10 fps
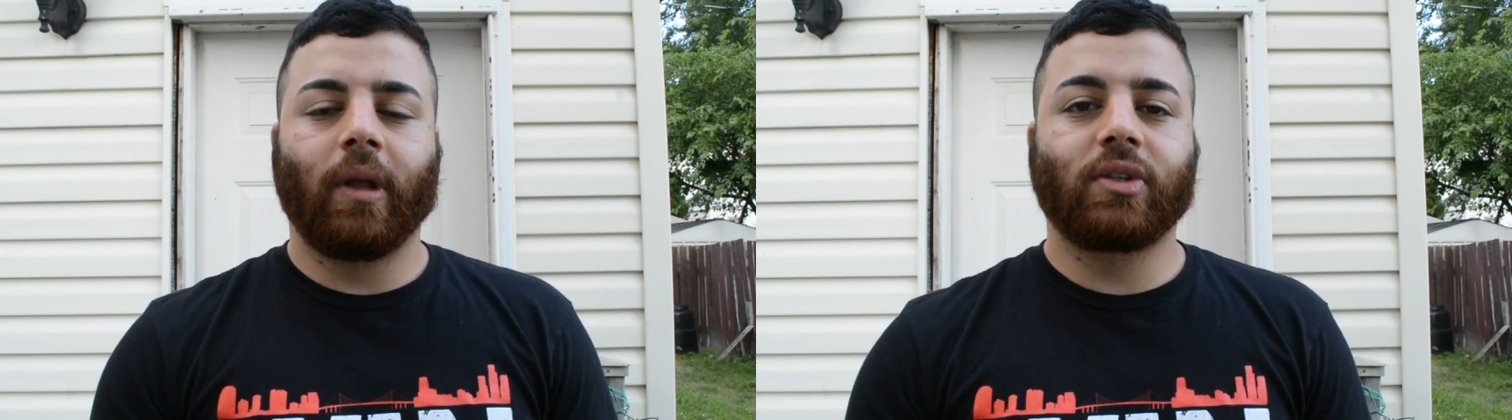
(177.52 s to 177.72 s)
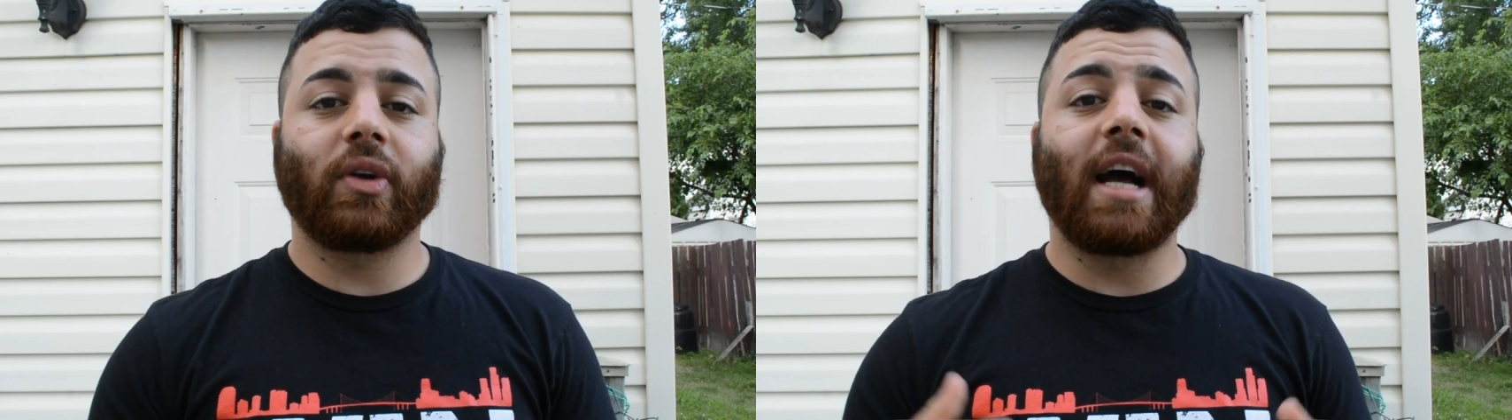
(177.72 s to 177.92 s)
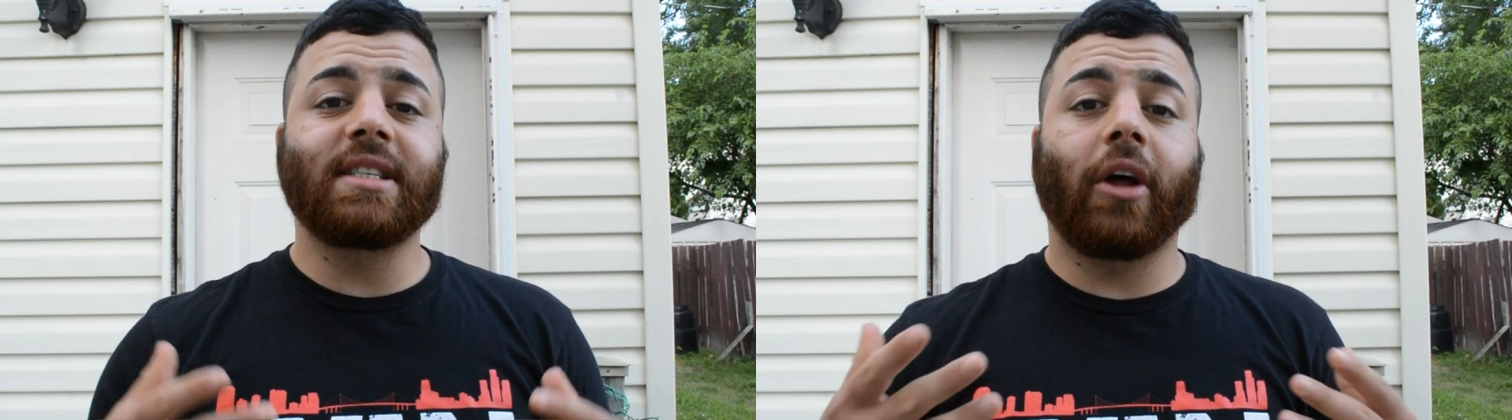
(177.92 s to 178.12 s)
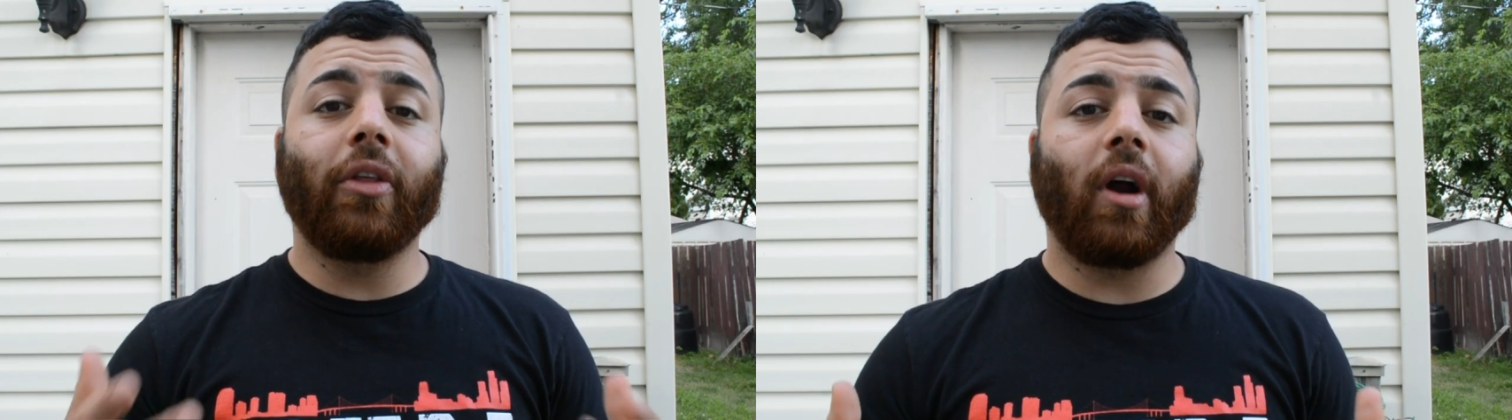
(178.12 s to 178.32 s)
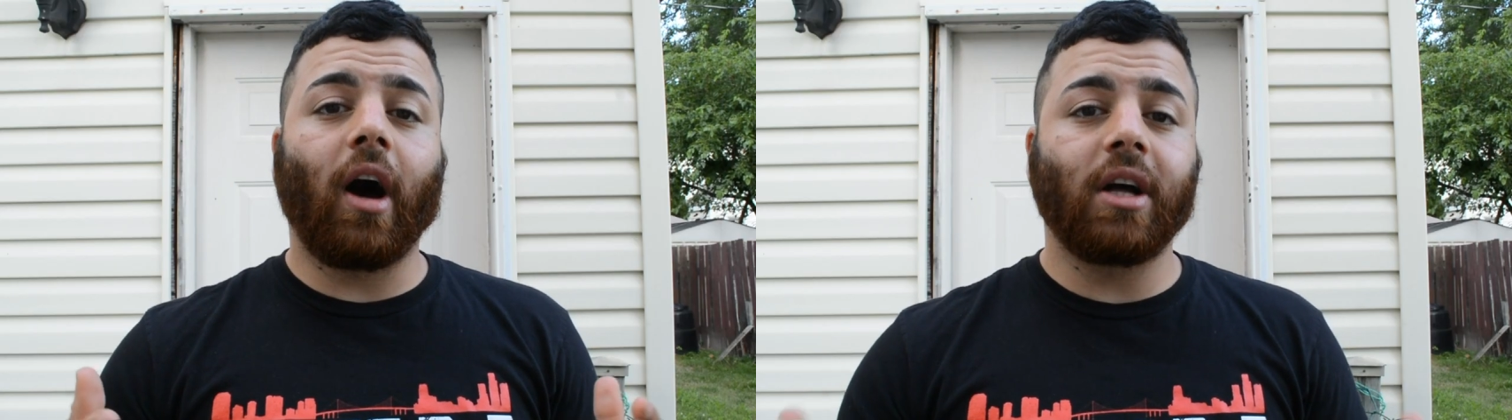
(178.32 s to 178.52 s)
So guys,
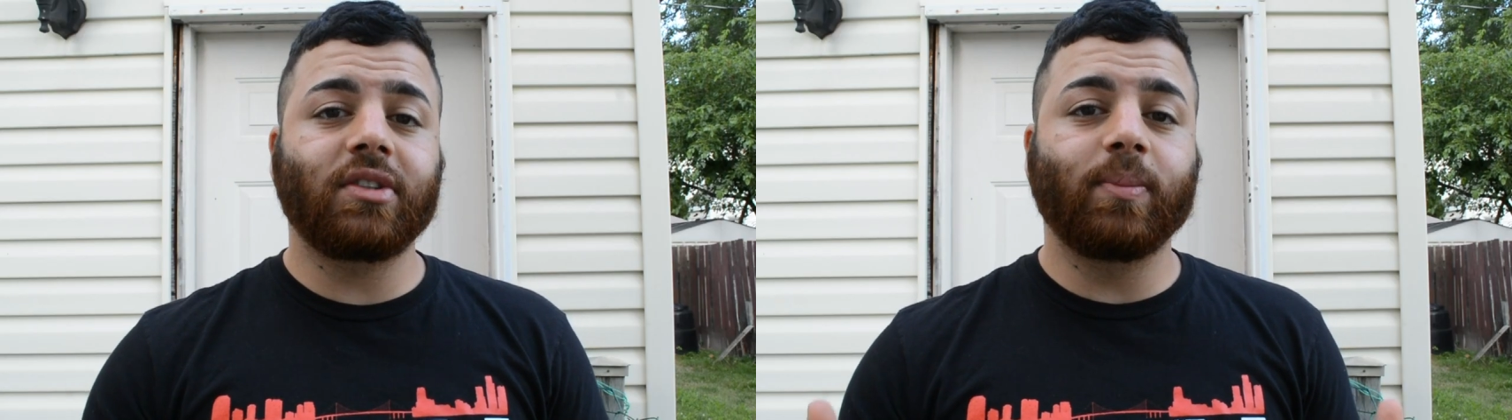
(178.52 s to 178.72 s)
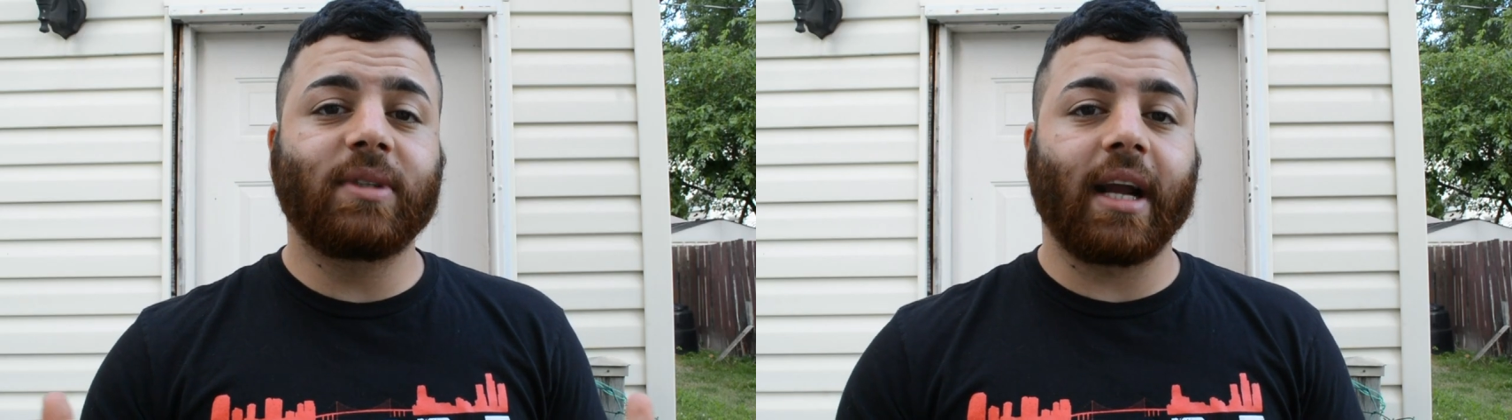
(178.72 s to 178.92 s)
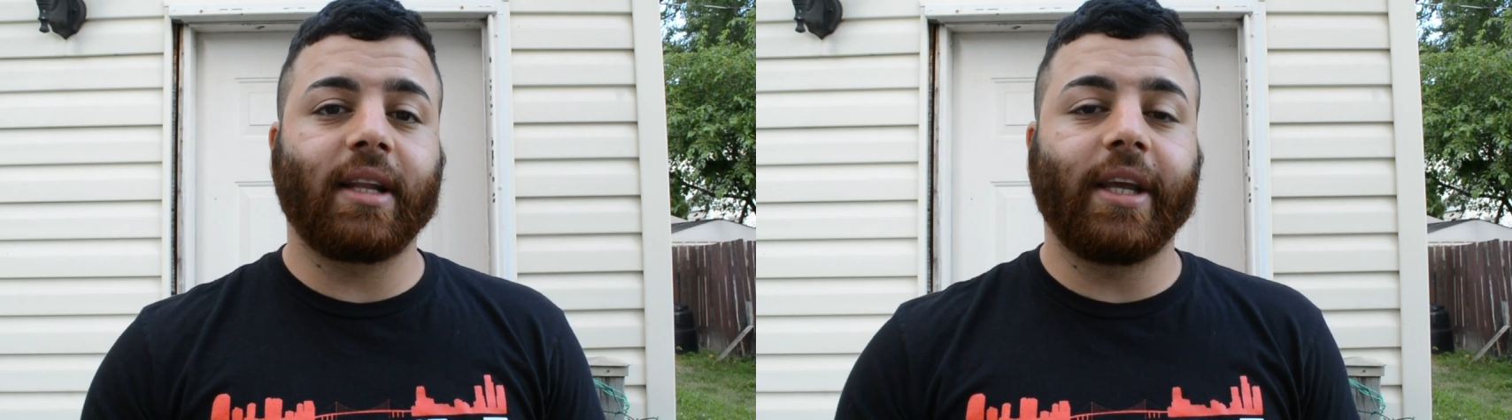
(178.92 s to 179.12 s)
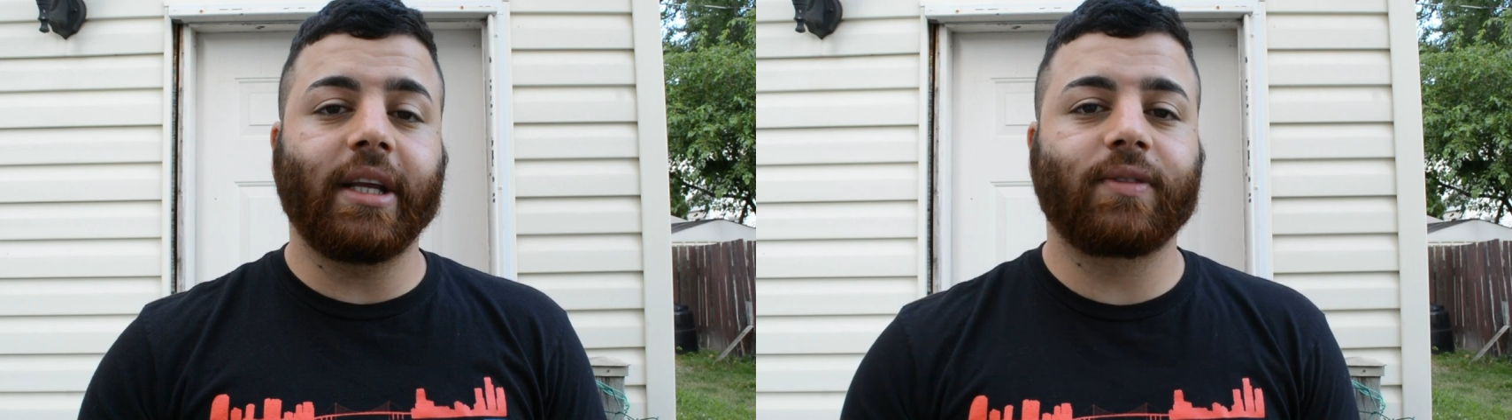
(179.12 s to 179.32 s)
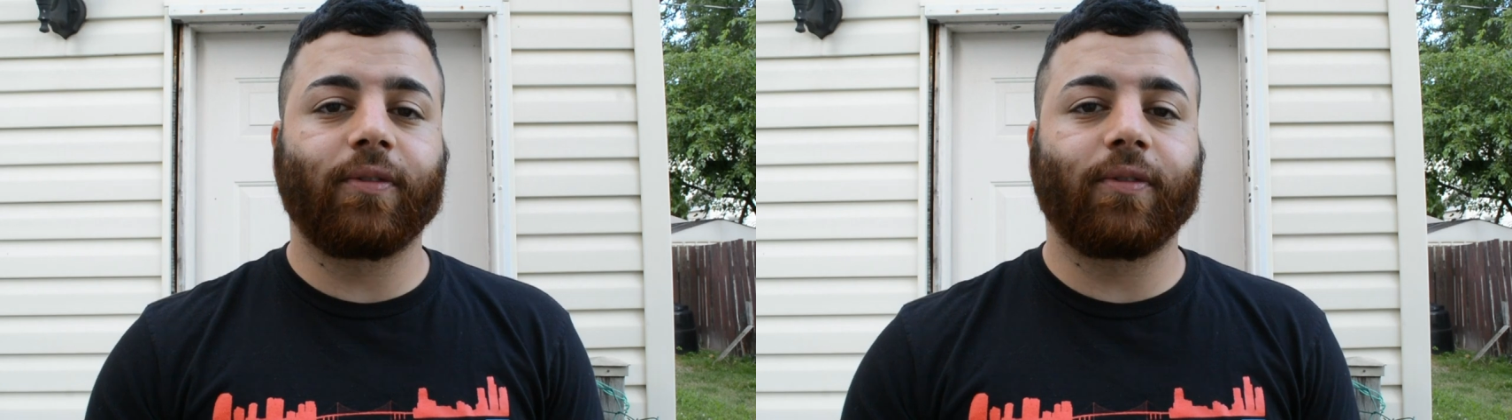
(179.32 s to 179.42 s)
other awesome techniques